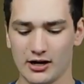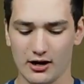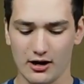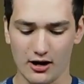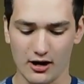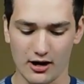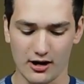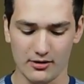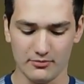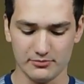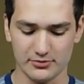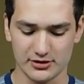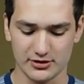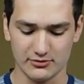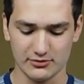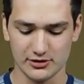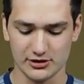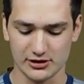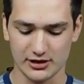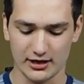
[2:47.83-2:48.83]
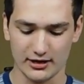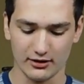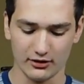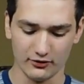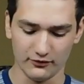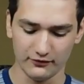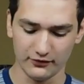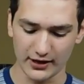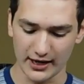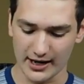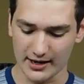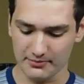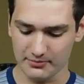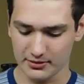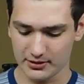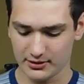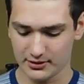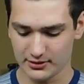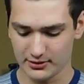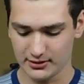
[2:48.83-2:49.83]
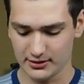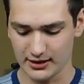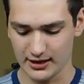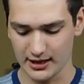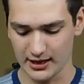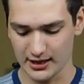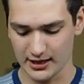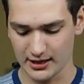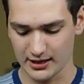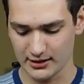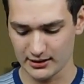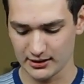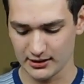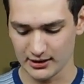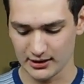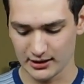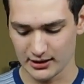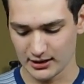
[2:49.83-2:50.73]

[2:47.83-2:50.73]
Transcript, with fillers: Um, so it's got a little flap and